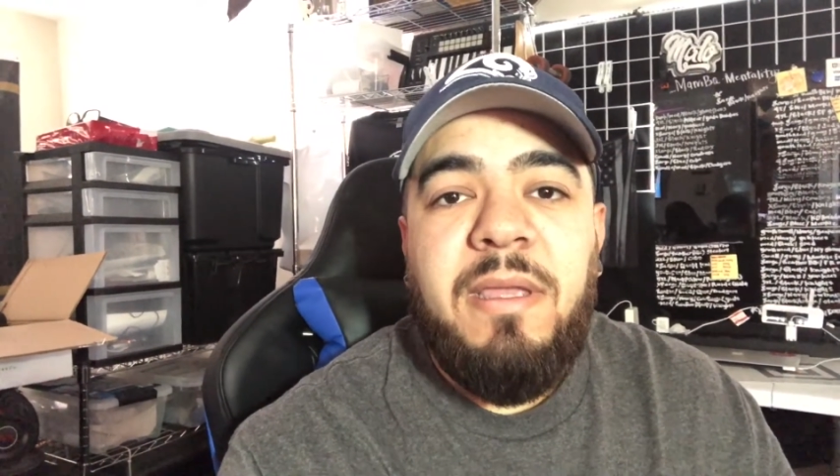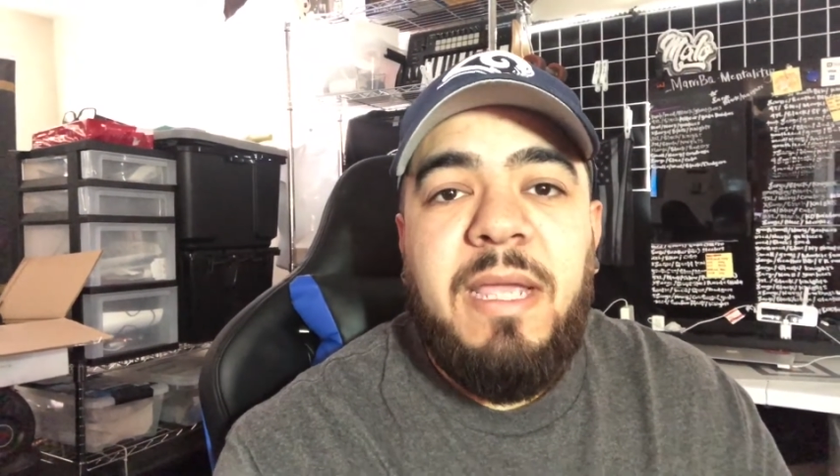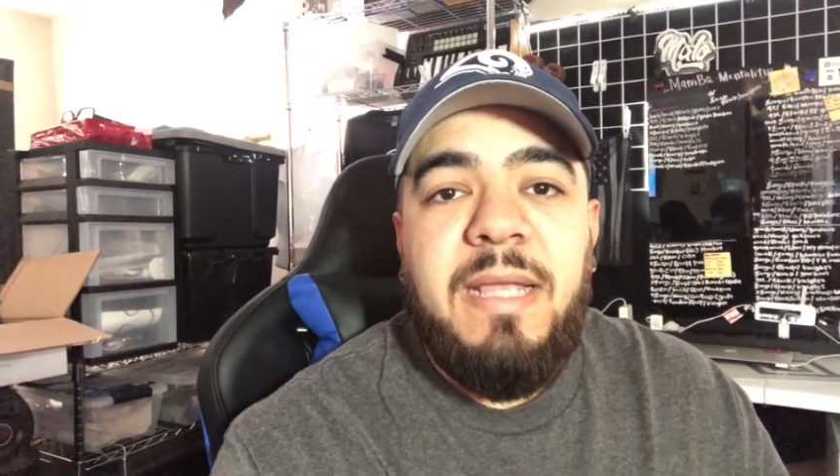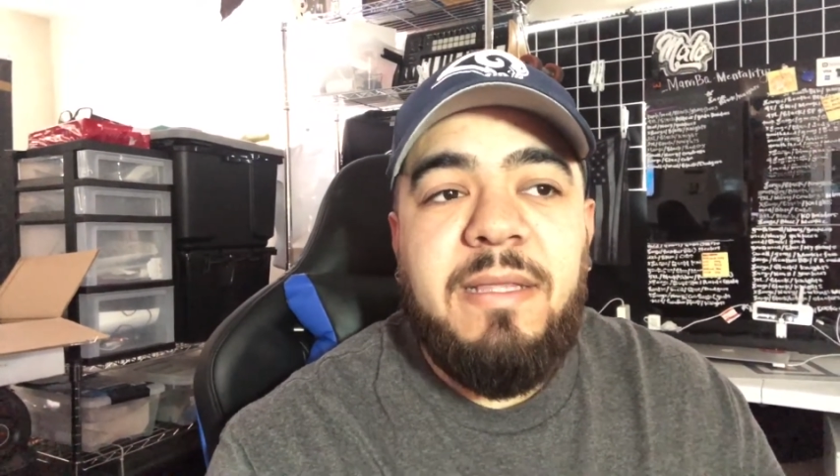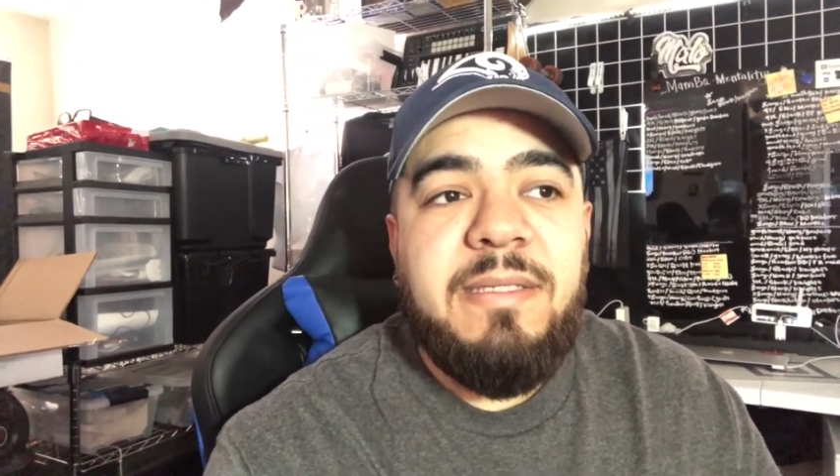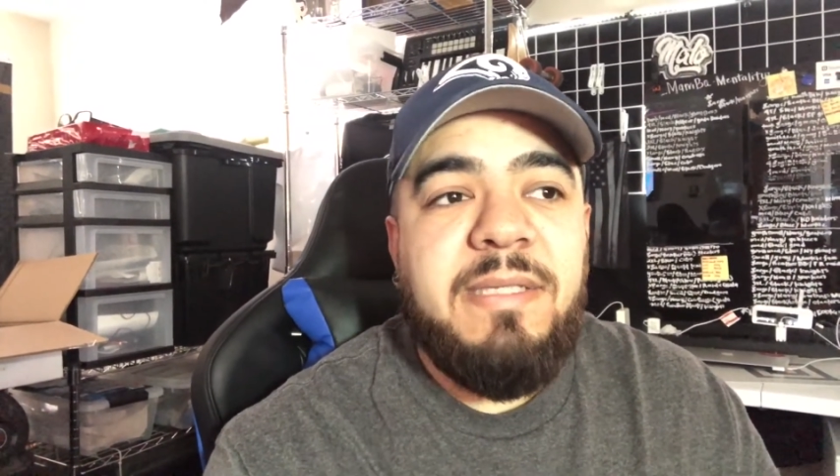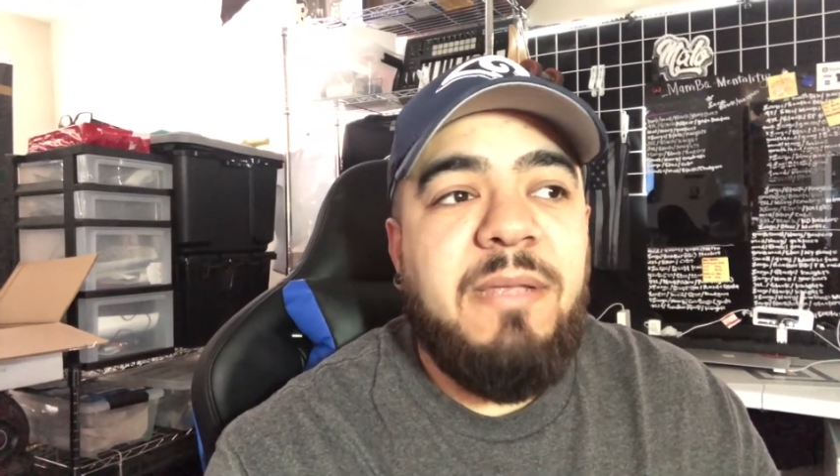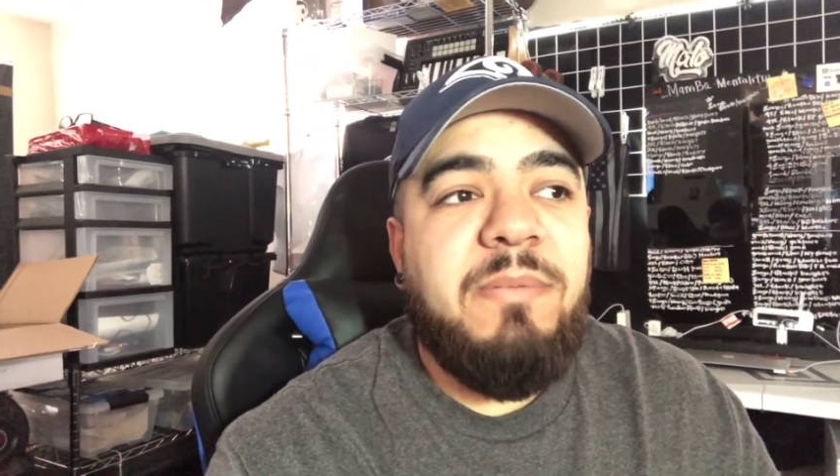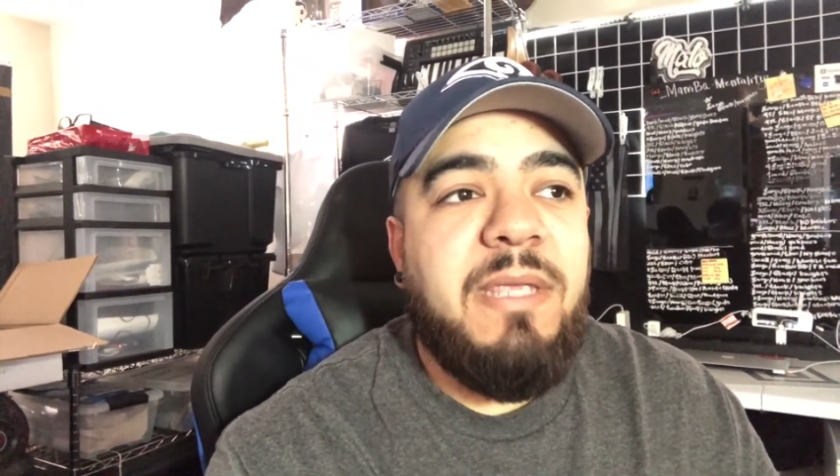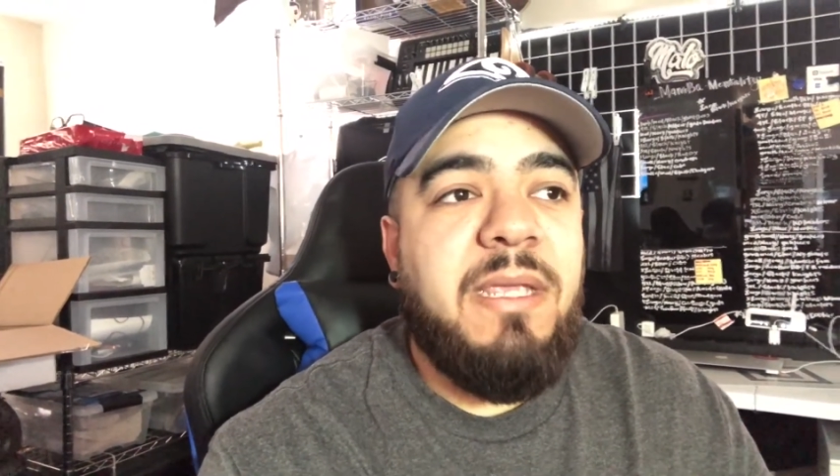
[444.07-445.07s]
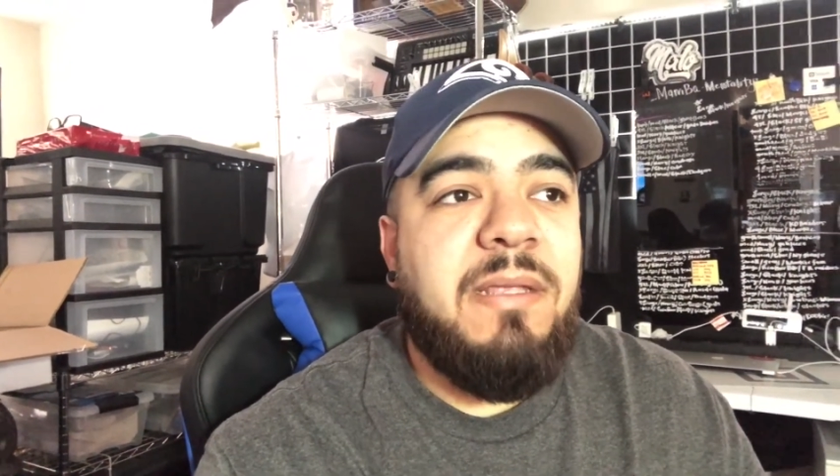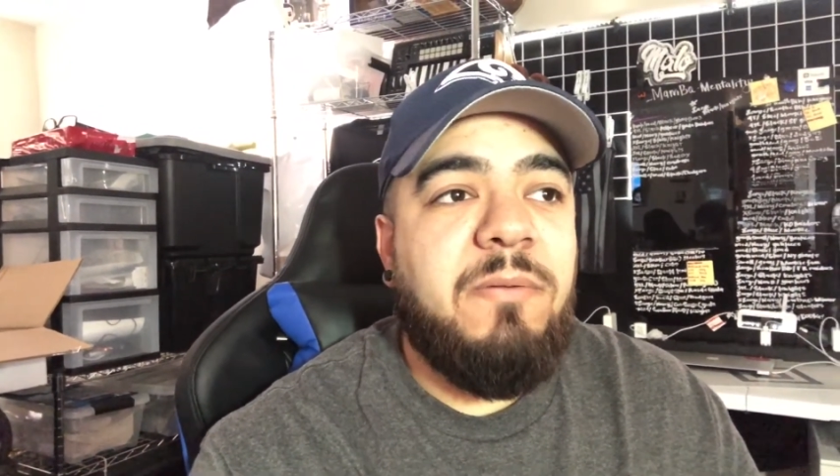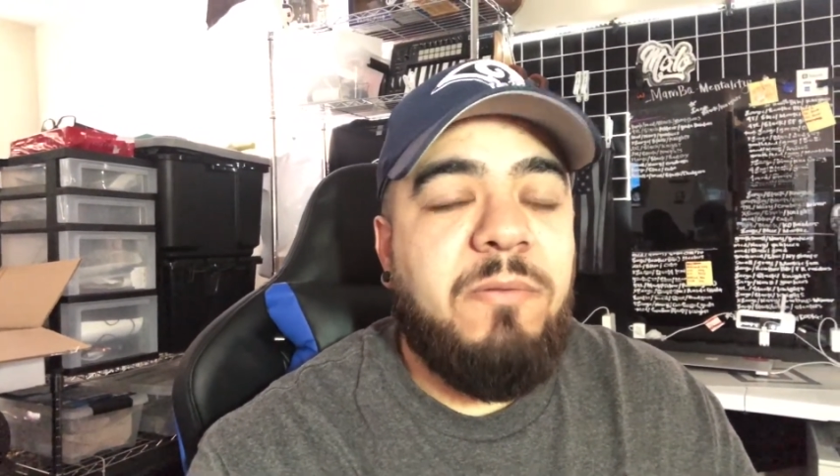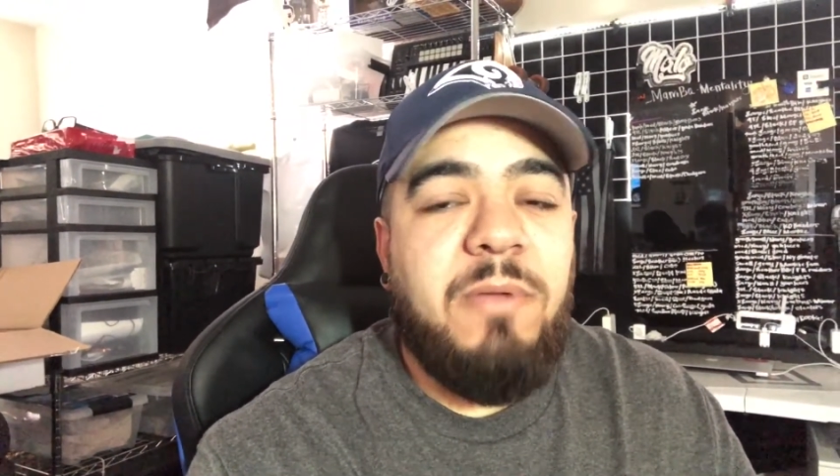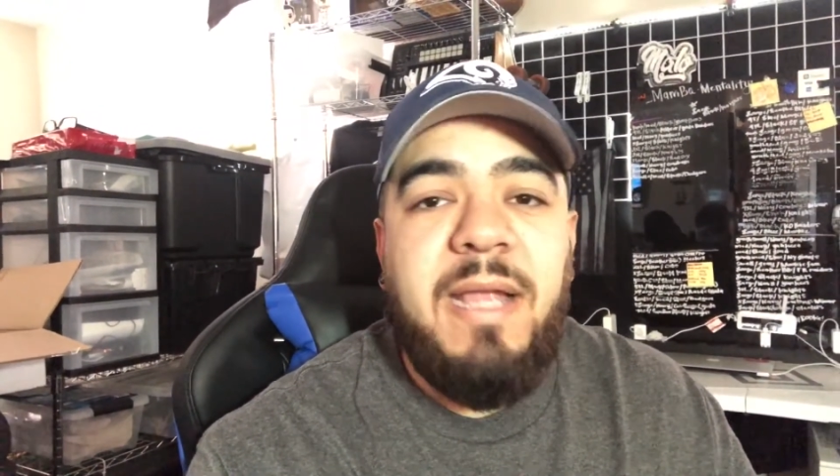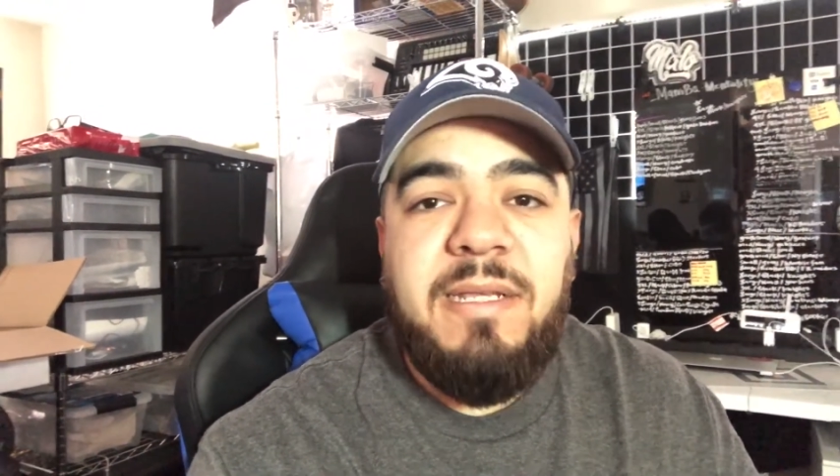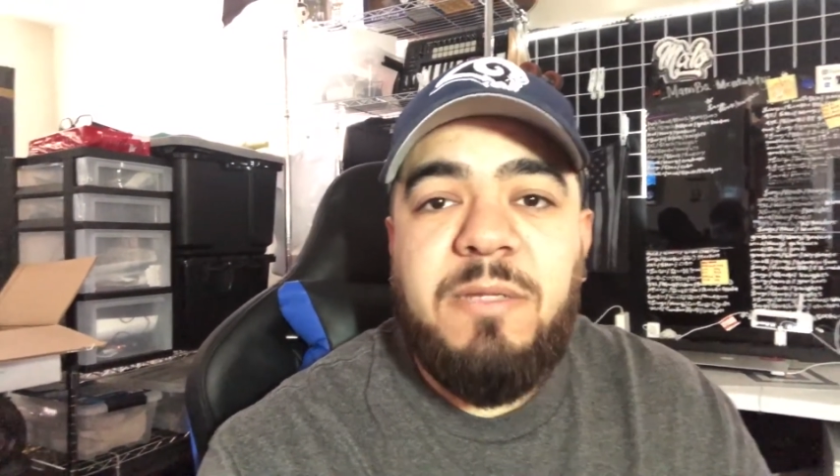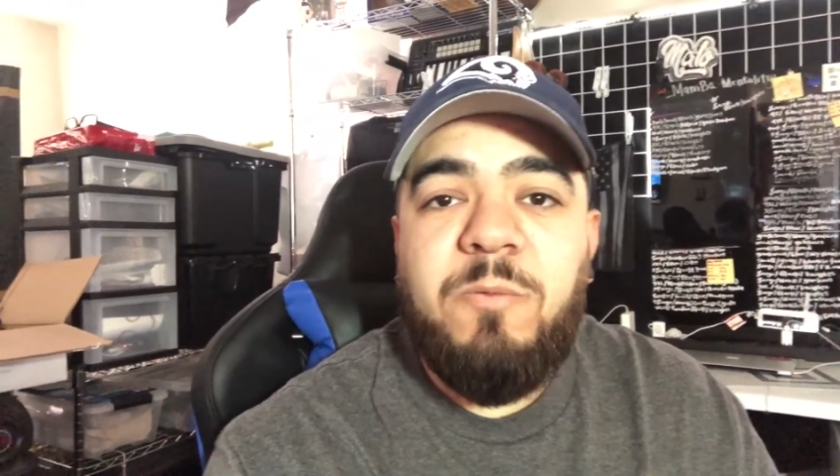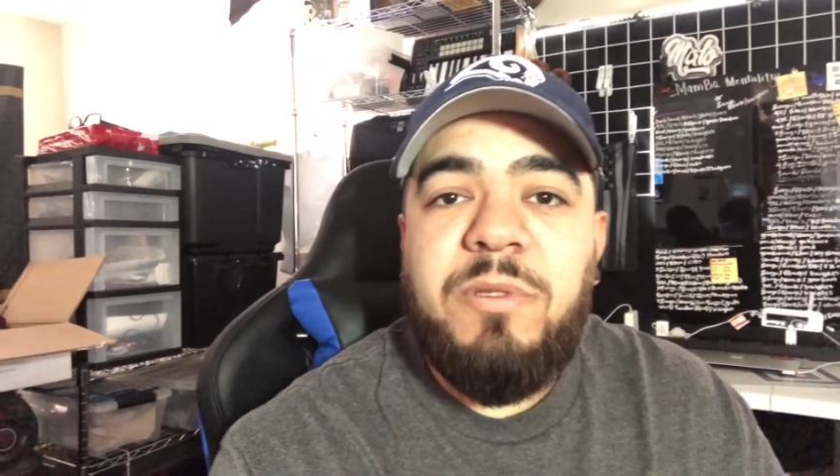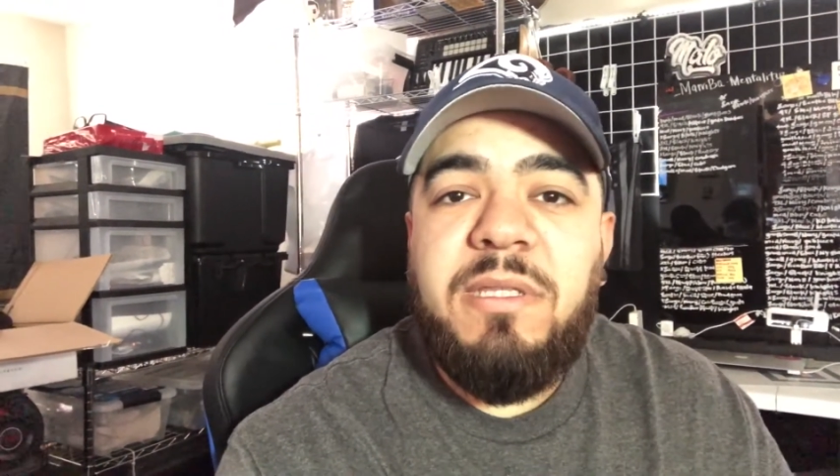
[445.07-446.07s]
And the same thing I
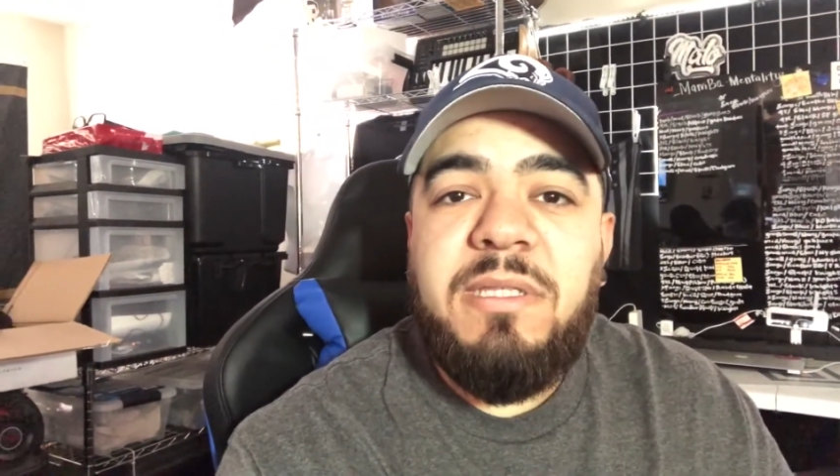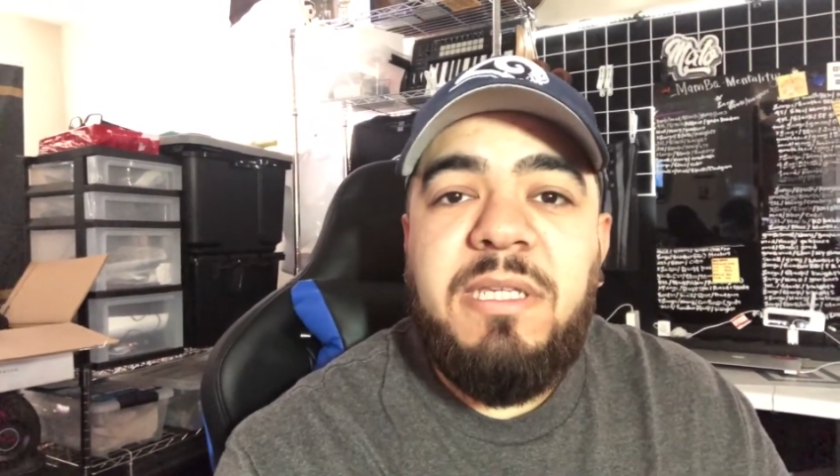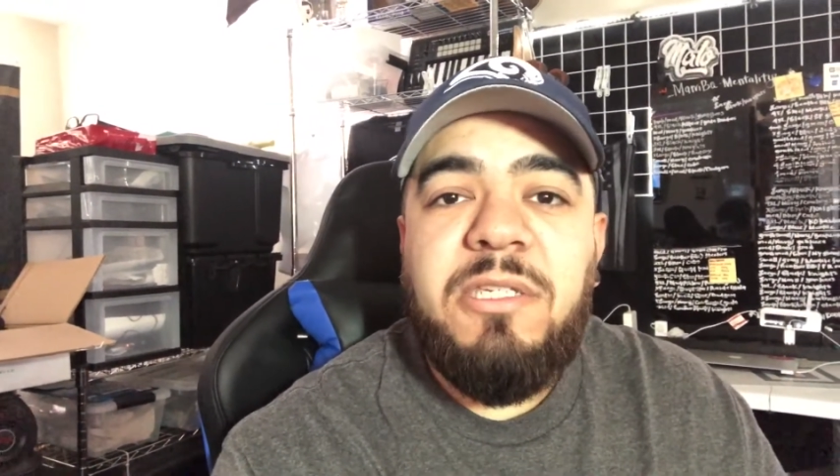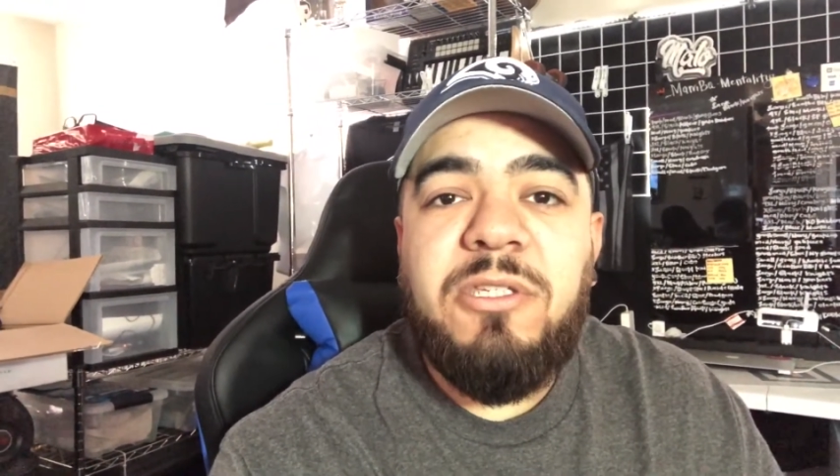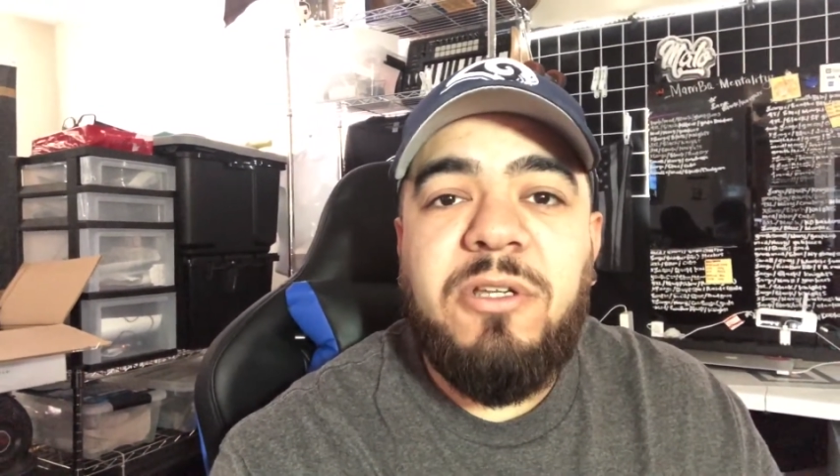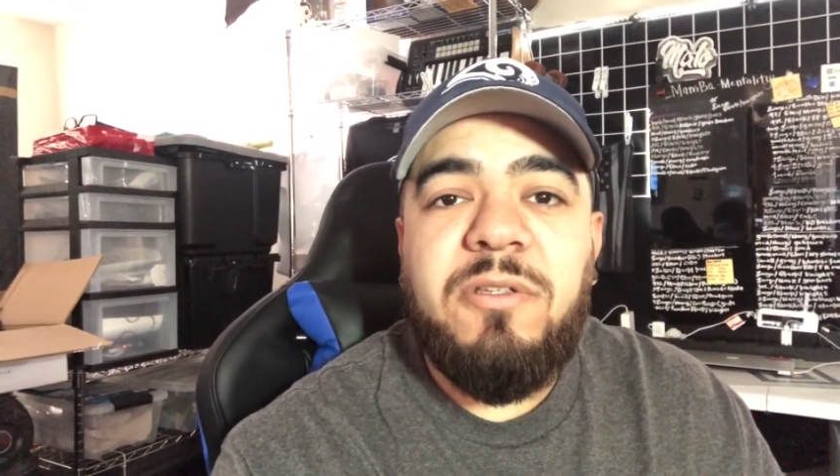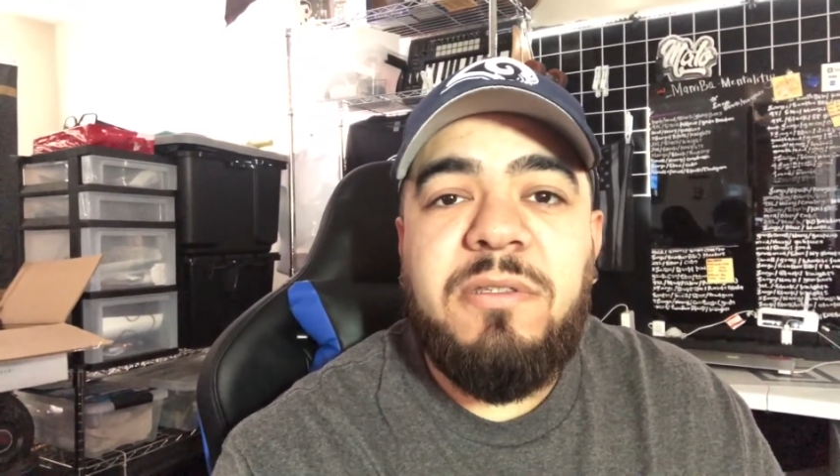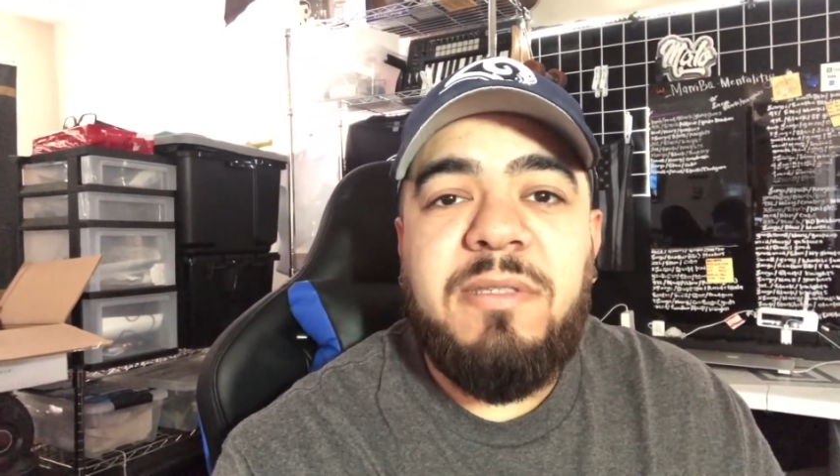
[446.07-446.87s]
did with the t-shirts,